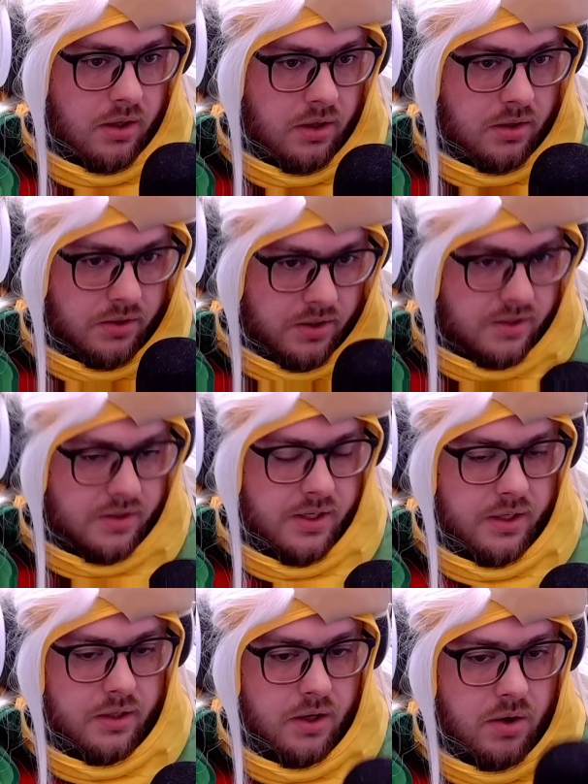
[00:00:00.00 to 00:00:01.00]
just a
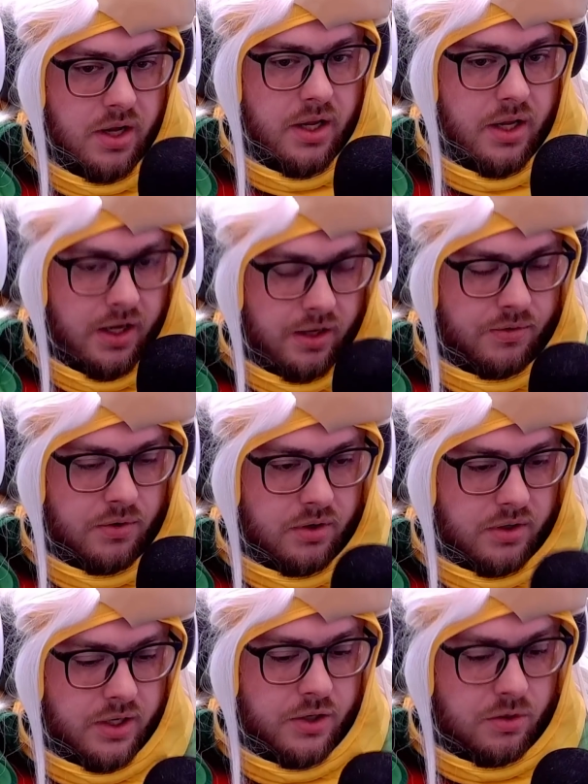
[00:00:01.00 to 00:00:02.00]
second ago. If you
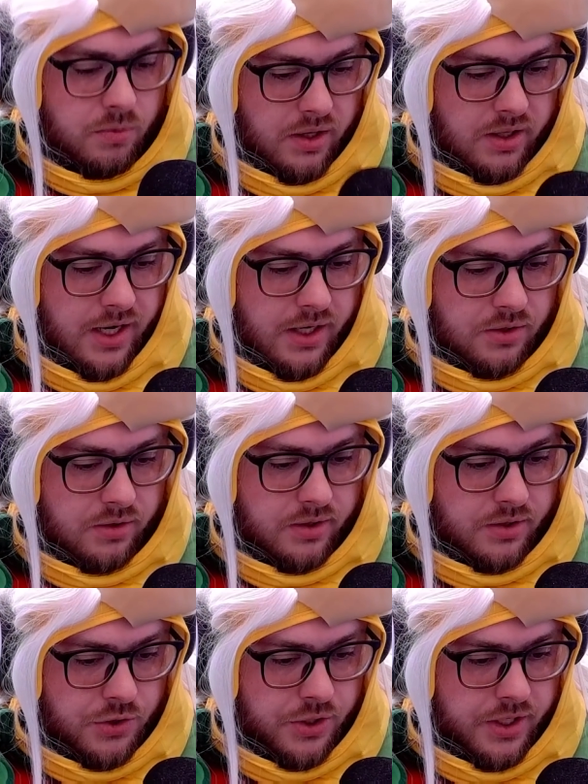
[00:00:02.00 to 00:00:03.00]
continue to
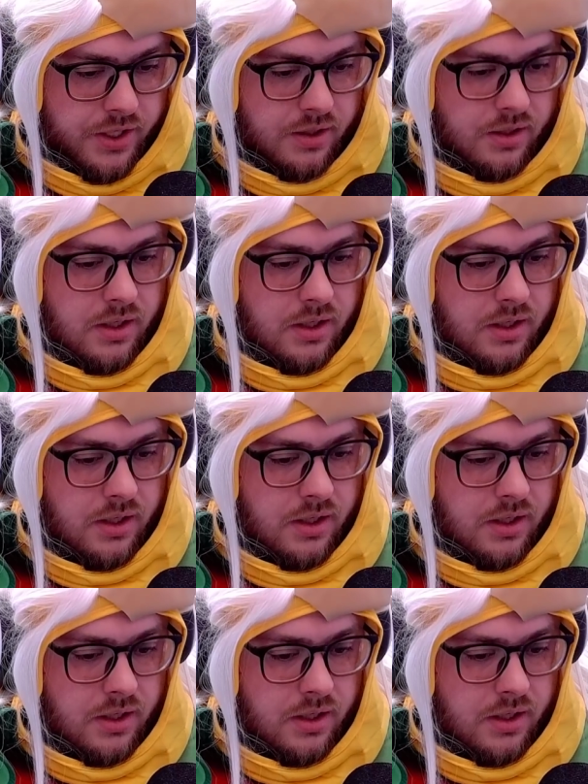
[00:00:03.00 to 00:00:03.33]
this shit,